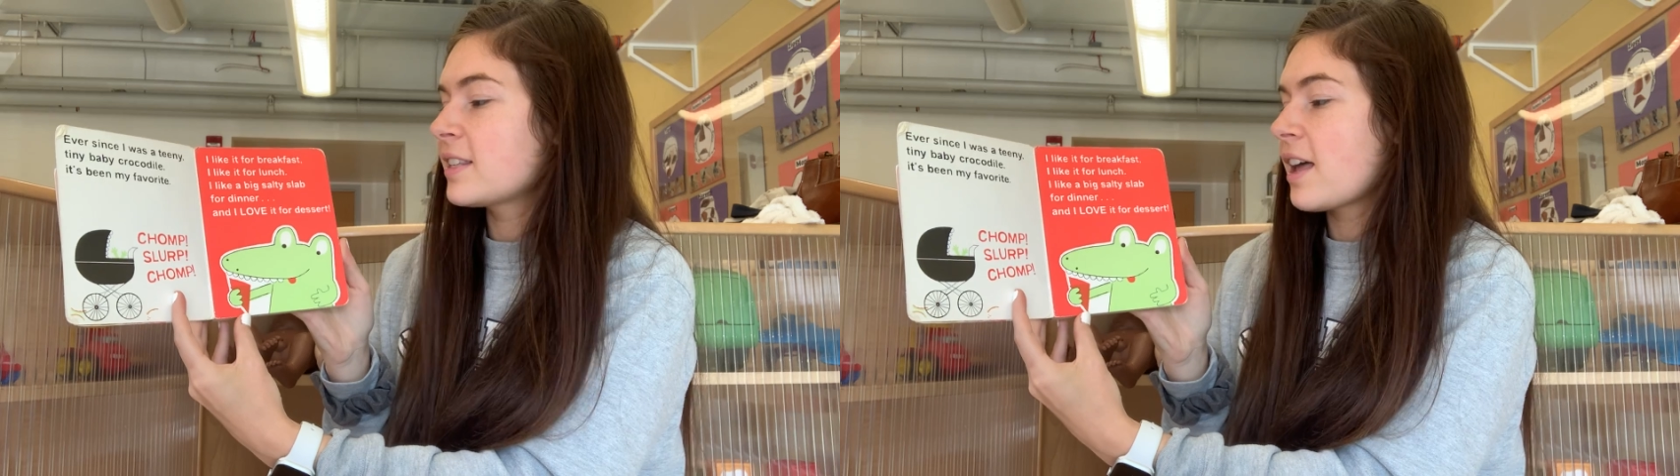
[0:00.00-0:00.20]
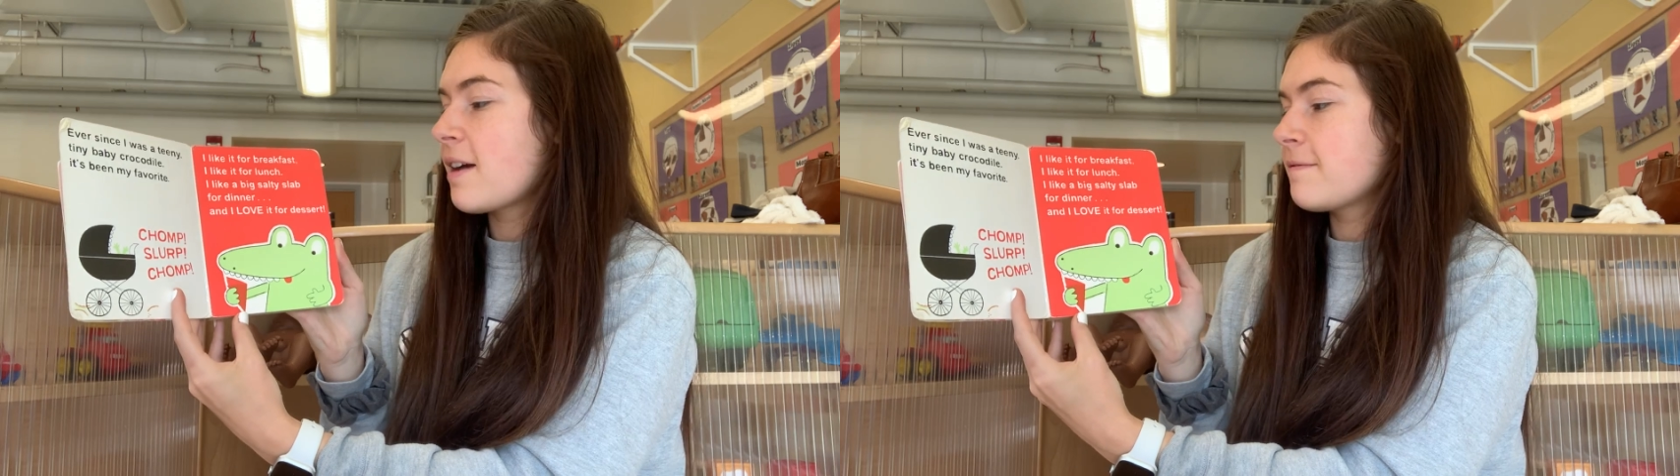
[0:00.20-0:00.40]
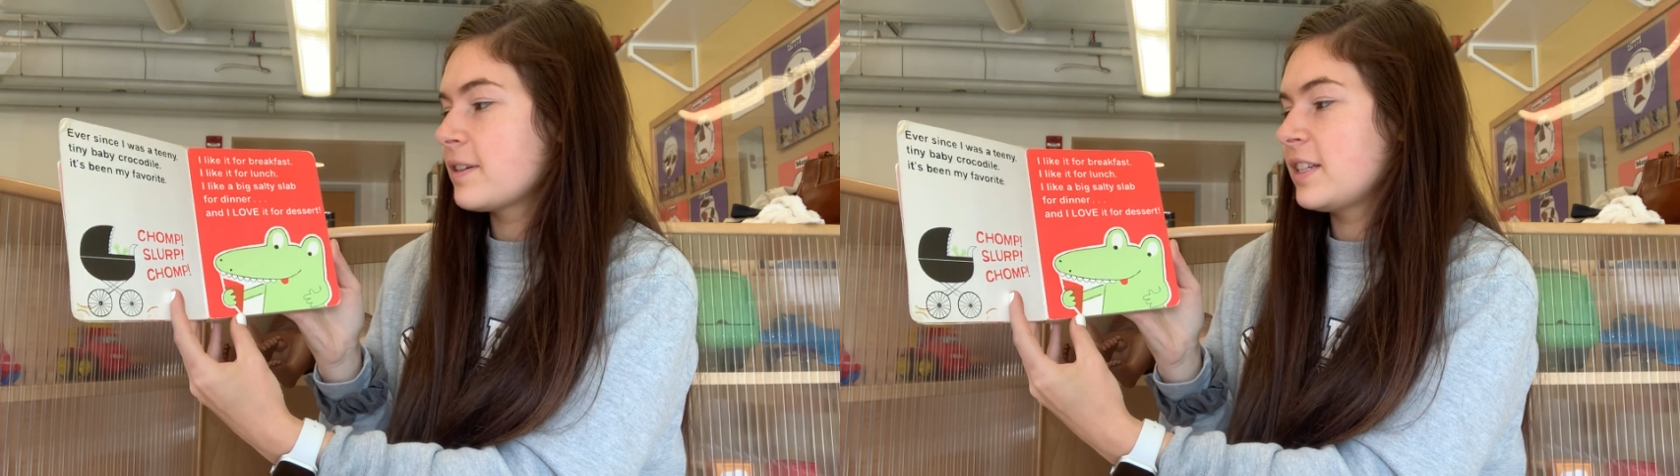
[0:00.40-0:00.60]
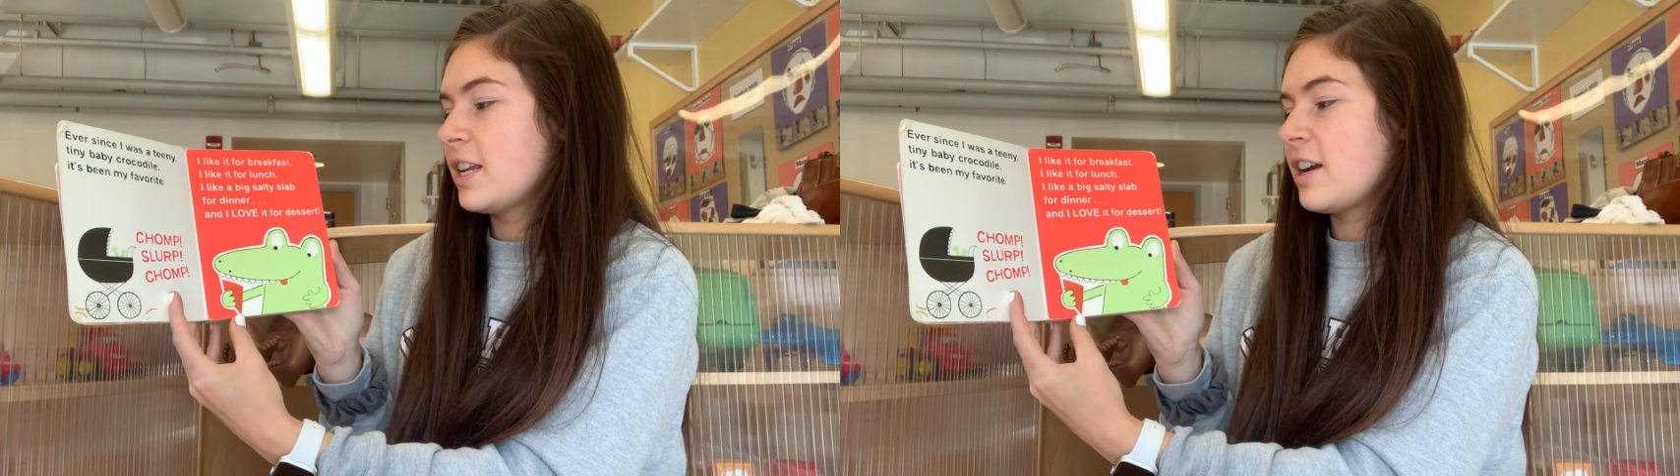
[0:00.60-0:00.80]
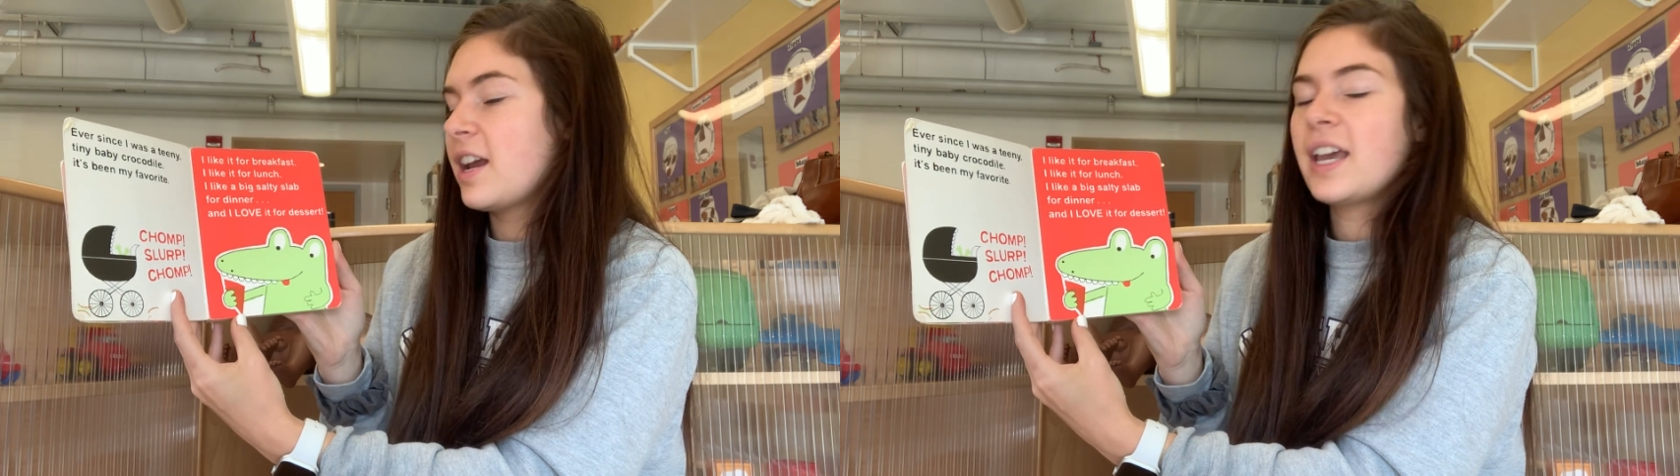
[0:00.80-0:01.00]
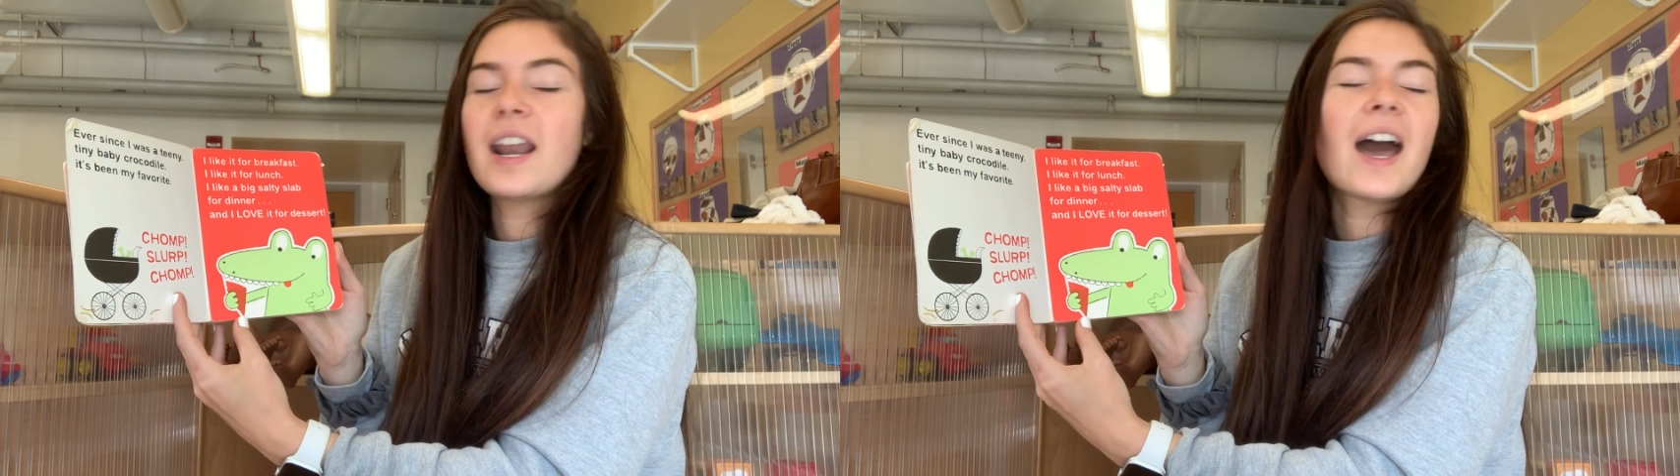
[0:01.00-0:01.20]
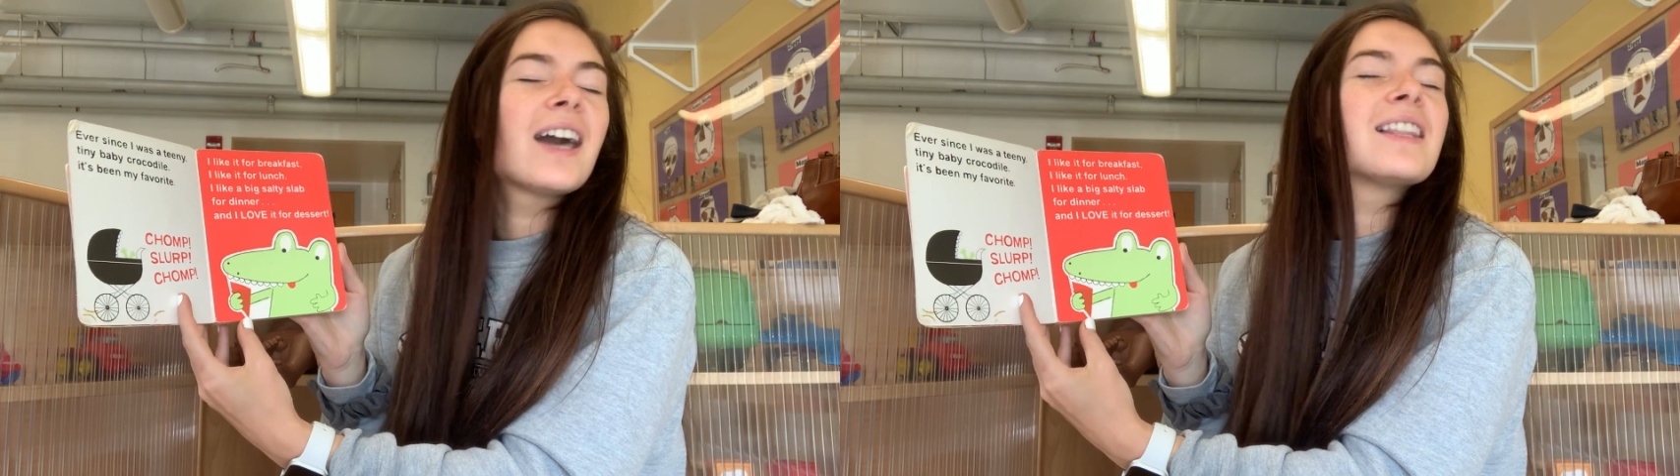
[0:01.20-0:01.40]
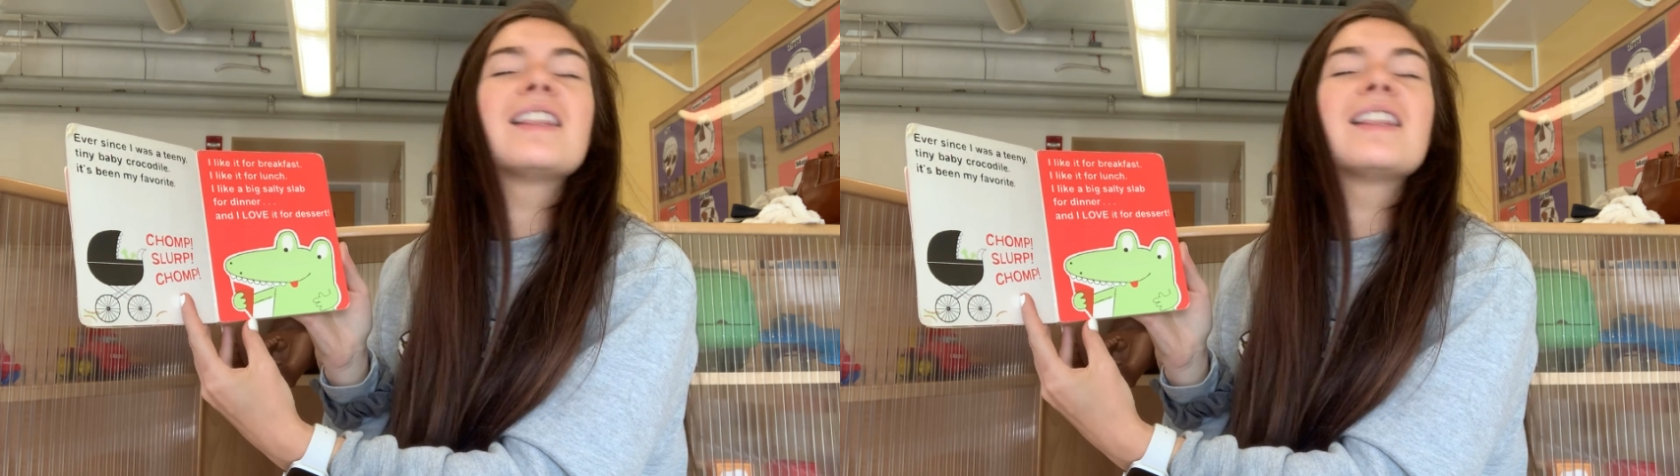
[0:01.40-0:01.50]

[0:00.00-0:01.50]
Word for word: slab for dinner and I